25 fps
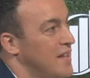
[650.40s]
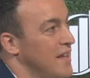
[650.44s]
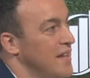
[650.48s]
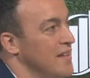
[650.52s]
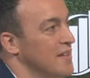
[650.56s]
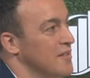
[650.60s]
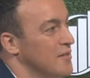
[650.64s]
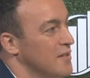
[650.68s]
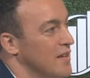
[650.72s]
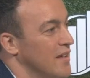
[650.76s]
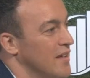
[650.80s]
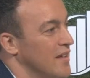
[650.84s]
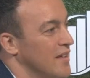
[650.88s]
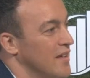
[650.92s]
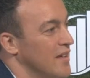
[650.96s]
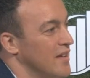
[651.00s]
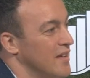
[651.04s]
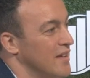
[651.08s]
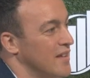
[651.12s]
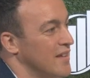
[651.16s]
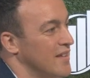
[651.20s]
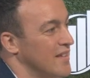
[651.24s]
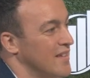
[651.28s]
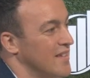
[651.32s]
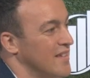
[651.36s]
think
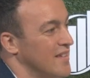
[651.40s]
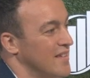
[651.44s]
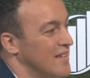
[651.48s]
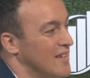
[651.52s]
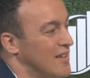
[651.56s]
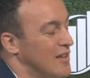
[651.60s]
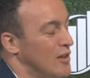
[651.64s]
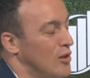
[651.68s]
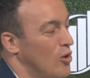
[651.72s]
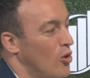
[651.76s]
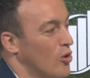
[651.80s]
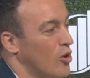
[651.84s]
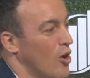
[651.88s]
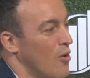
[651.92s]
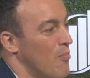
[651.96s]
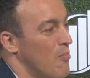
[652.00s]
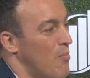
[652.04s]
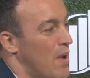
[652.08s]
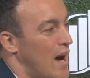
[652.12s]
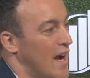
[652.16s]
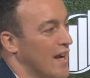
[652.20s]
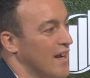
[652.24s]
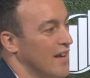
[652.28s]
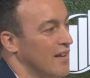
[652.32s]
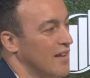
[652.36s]
the looking
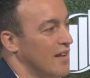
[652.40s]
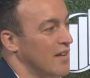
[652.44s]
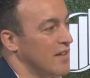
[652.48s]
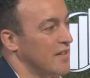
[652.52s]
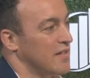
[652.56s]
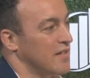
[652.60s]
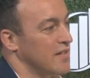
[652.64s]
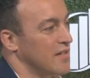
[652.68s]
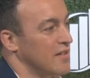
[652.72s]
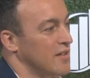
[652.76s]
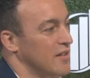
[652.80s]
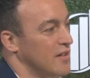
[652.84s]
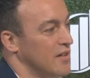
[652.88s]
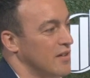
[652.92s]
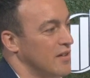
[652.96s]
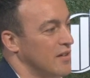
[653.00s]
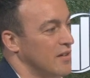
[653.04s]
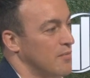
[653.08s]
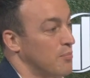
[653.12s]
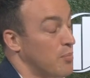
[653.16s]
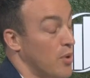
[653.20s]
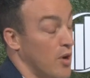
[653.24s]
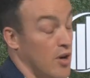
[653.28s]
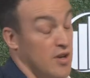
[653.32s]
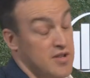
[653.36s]
back on it,
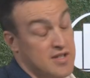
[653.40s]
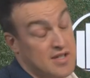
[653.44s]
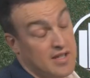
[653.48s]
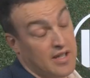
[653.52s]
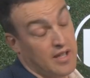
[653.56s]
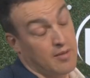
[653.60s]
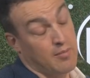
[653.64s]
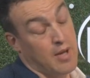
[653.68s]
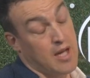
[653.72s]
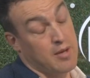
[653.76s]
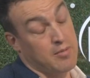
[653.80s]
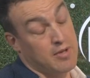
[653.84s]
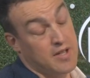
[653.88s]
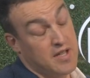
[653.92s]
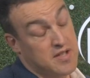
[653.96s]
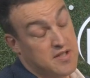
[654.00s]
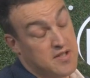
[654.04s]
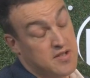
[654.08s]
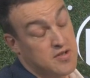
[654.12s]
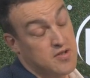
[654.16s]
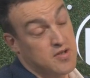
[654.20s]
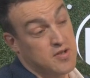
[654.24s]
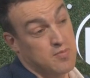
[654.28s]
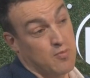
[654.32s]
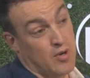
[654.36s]
personally, maybe
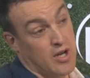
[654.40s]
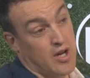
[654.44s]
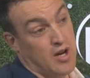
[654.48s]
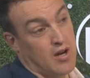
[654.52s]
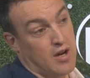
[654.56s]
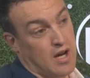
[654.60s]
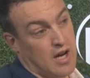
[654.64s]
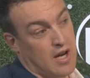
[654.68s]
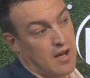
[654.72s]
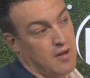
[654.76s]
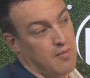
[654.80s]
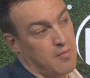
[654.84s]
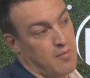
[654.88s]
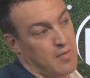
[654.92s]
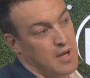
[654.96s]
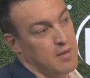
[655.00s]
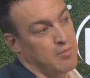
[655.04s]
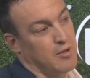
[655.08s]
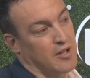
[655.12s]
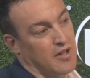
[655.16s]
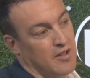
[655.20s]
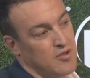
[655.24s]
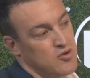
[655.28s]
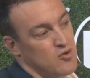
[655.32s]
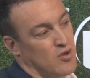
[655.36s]
this is just my own, and I,
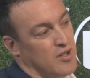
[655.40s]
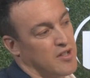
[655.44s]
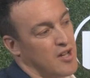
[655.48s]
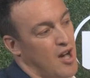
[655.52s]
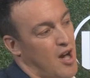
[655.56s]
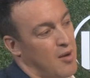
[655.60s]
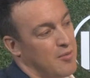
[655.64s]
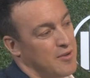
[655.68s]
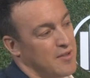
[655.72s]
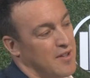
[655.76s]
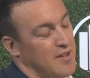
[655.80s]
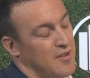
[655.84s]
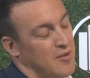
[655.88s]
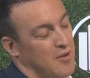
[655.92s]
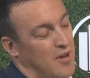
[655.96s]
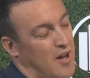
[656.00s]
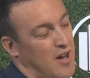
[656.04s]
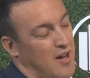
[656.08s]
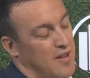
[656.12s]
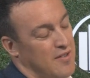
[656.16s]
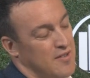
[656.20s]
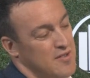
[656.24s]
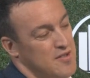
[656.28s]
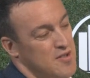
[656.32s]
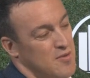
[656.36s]
maybe I can try comment on
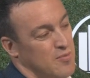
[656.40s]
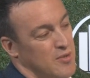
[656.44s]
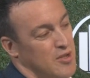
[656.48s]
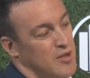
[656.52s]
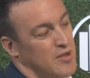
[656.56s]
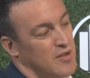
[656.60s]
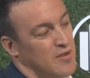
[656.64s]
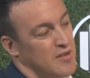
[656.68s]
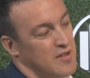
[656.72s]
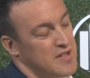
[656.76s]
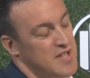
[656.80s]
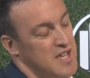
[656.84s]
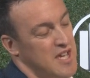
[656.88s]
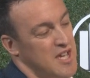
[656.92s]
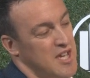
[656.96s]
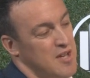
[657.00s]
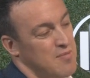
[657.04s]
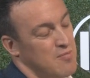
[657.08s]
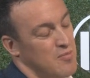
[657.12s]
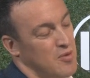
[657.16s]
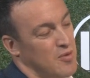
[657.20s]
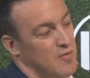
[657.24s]
on some of the other team.